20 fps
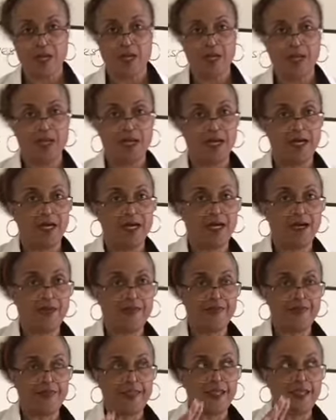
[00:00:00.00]

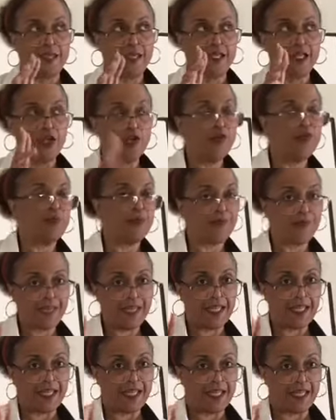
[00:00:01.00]
loop of
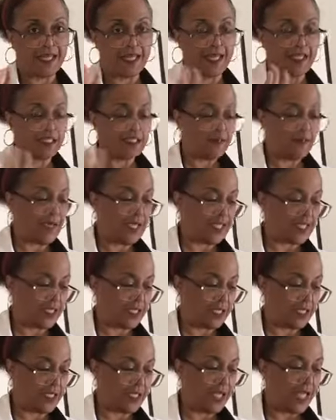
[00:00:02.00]
Henle,
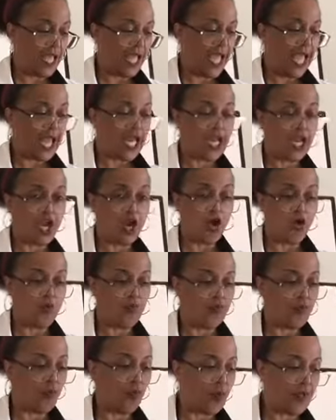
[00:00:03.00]
especially, and
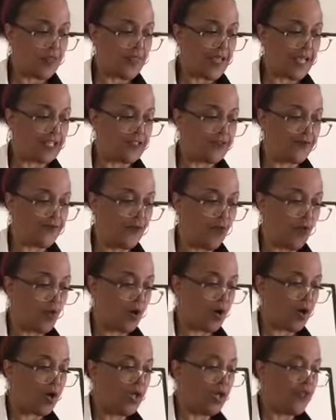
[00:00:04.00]
know what that's for.